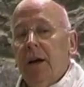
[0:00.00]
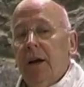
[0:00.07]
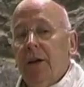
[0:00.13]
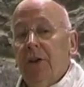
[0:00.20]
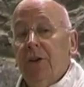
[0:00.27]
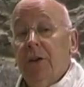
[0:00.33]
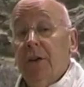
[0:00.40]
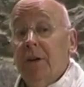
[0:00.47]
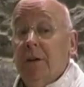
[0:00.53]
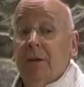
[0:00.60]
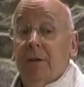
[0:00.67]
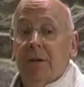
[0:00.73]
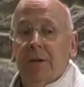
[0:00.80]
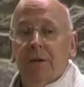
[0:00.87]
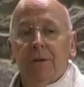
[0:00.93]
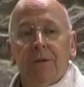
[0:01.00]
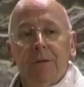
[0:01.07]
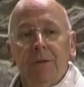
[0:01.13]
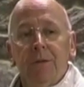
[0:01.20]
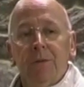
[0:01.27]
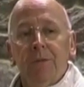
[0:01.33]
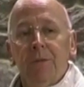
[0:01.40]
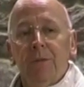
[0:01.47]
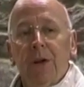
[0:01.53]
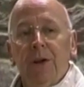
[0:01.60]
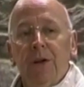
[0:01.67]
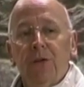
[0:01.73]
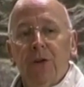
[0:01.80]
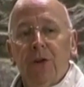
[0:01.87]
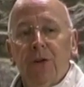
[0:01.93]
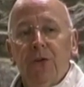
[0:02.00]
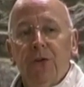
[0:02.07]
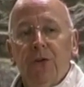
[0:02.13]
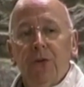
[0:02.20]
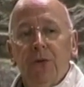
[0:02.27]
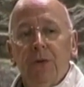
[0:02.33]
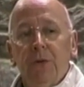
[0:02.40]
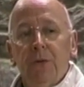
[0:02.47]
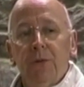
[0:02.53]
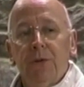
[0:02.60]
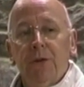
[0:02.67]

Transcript: And many of those who